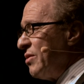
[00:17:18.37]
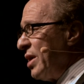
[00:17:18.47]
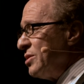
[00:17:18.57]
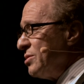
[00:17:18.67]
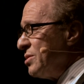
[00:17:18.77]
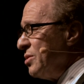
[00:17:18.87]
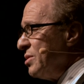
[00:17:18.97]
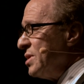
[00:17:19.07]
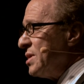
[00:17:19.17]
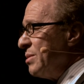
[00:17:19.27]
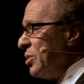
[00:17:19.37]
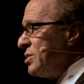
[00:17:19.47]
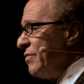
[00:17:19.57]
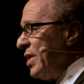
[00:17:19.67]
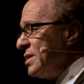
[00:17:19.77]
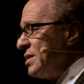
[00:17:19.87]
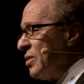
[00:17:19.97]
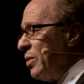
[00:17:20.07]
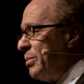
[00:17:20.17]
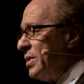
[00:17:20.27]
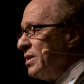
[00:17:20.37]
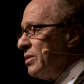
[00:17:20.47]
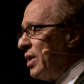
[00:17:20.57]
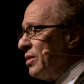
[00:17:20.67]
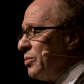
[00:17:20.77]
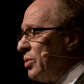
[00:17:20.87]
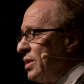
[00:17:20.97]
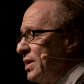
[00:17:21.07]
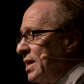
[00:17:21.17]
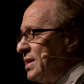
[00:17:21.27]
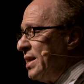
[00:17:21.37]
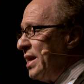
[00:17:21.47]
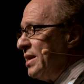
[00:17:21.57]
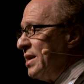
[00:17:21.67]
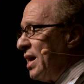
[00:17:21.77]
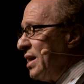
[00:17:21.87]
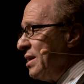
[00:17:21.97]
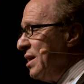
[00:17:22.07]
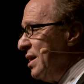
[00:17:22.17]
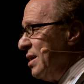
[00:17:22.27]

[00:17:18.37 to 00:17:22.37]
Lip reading: graduate students and most advanced equipment and around the world in 1989.